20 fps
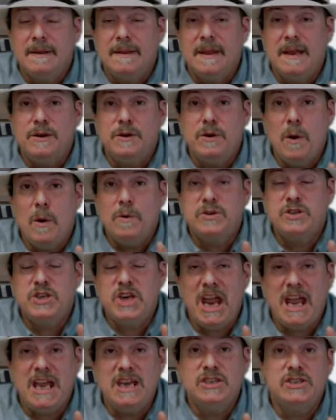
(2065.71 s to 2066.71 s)
that no
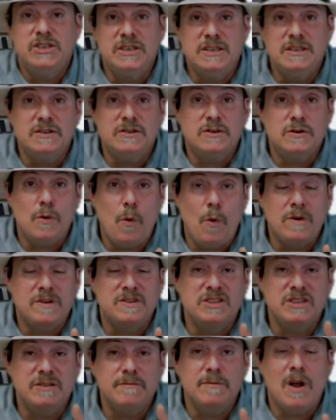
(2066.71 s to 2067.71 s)
changes or
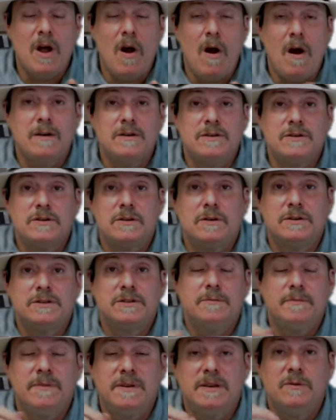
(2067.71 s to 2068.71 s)
SIM cards are
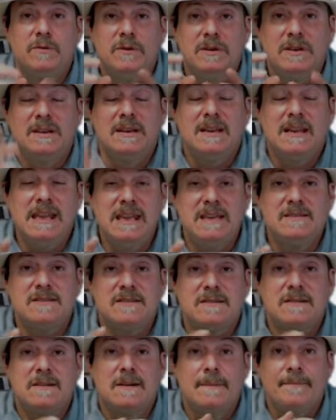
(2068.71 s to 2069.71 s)
to be
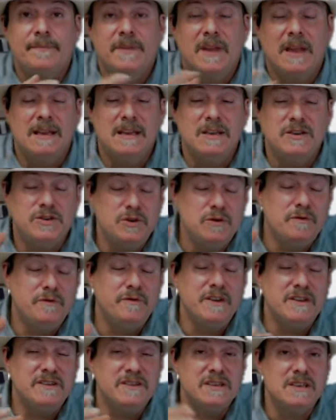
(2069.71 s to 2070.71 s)
released unless you
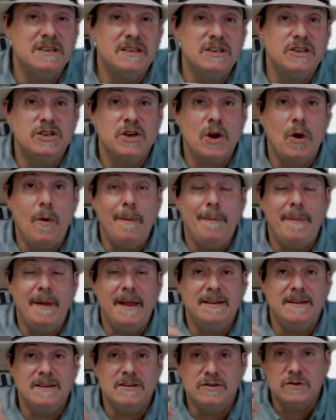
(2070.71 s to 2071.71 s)
physically show up
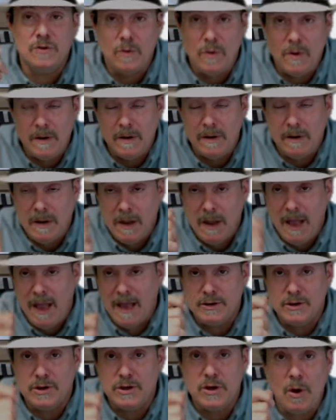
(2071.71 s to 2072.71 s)
at the store
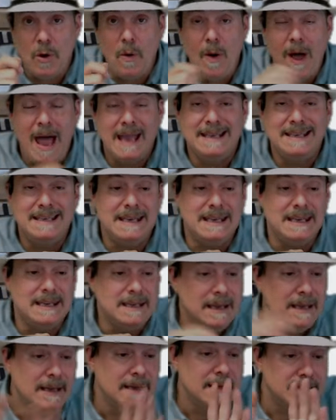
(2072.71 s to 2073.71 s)
and show
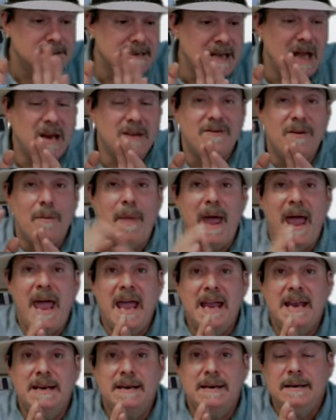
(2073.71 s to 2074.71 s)
ID. It's kind of a
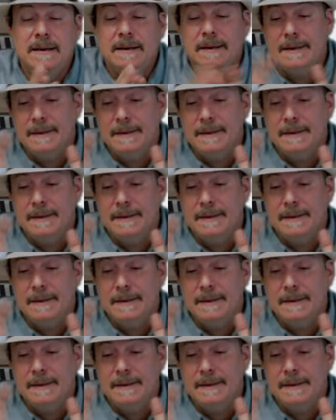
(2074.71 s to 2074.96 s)
pain,